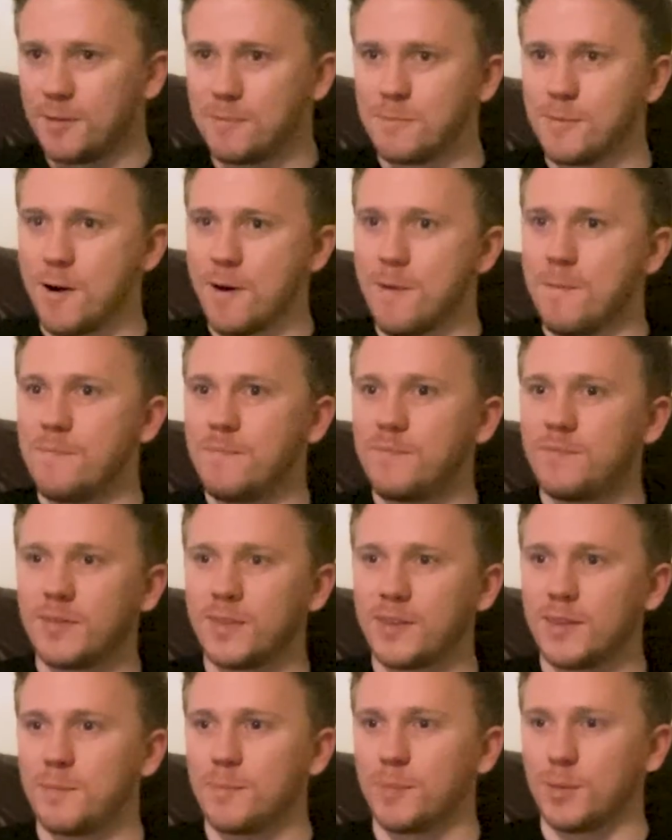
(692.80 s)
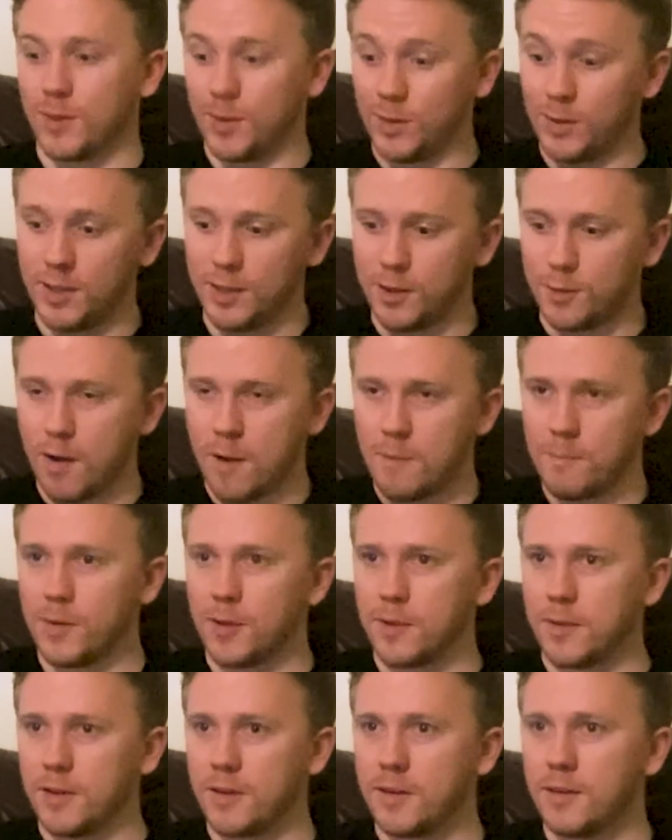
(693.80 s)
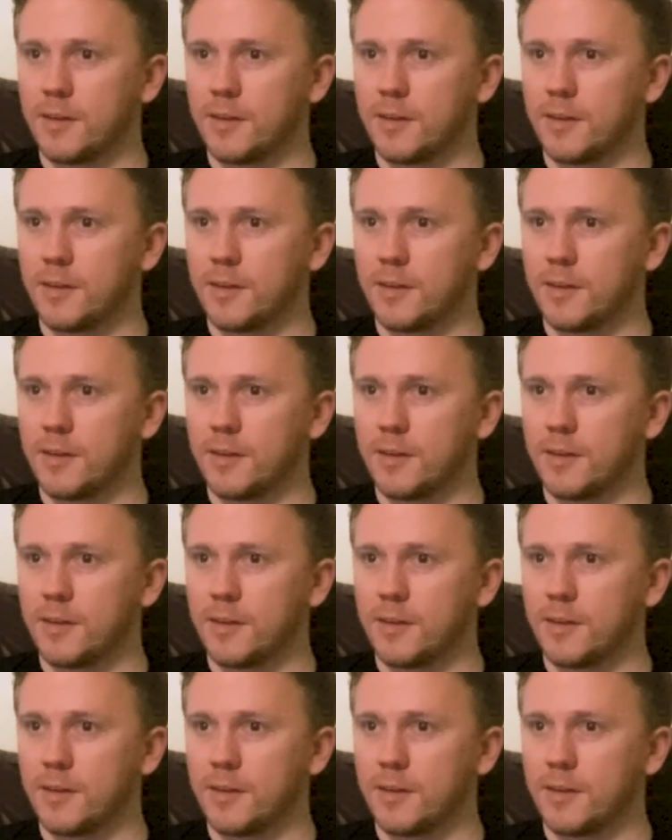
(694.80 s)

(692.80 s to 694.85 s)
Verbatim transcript: her mum. How are you? Grandmother.